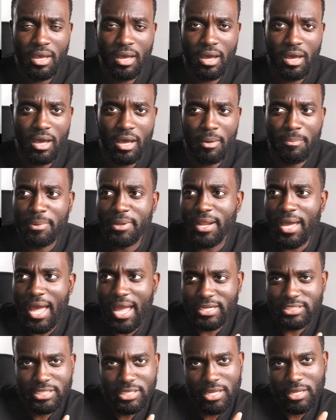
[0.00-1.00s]
but
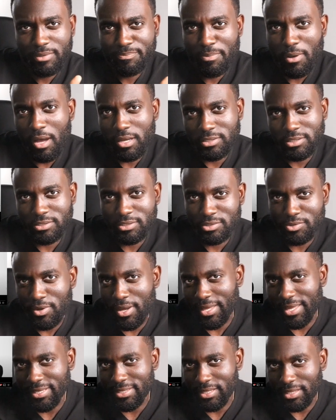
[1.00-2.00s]
I actually like pausing, so
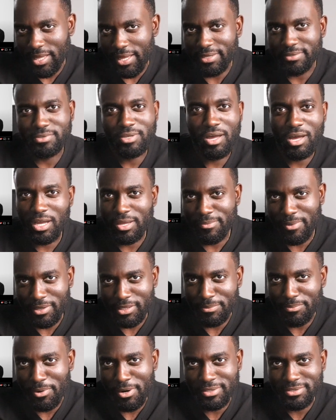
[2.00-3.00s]
I get to like talk about
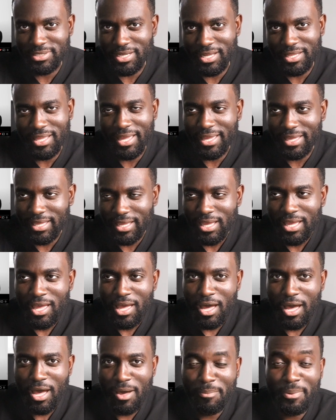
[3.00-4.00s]
the parts that I like.
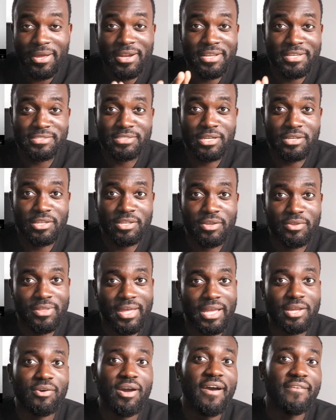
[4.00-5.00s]
But it is good to know
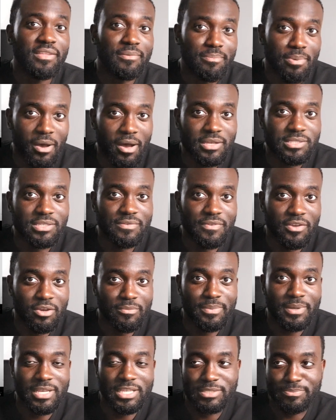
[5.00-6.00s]
that I don't have to pause the video
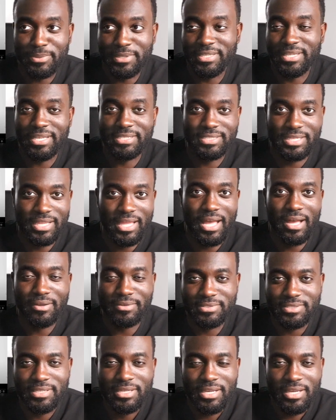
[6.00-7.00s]
because BTS
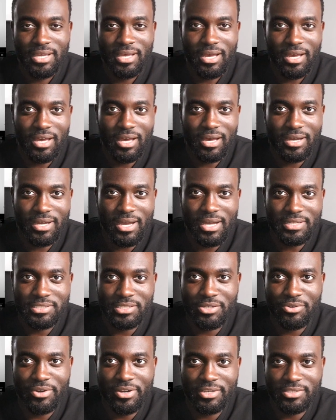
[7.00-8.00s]
allows
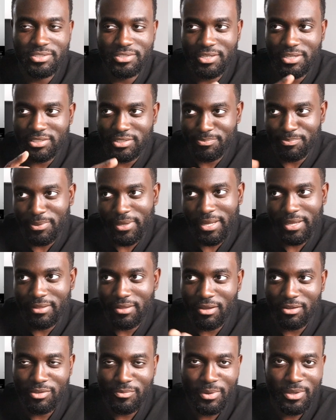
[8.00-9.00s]
content creators to just play it
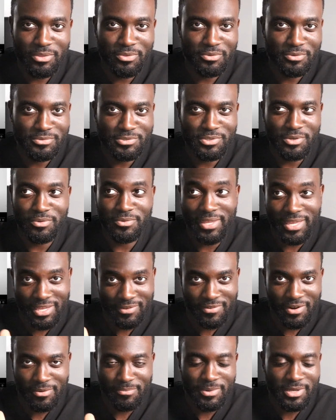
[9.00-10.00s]
all the way through. So thank
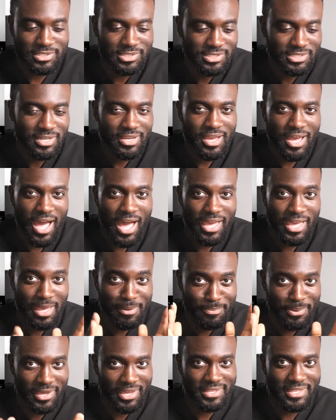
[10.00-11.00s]
you very much. I
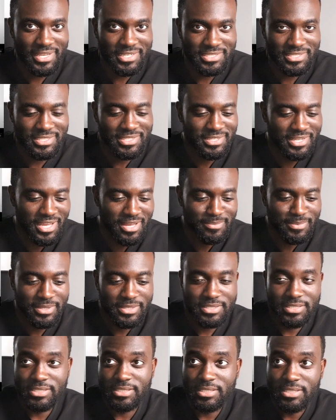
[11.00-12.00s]
am paying attention to the
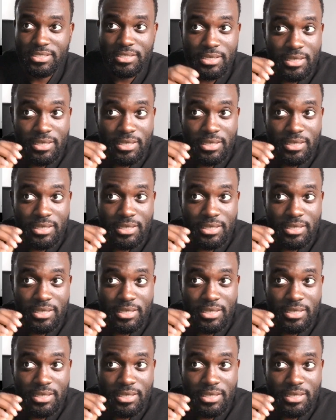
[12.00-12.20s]
comments. Getting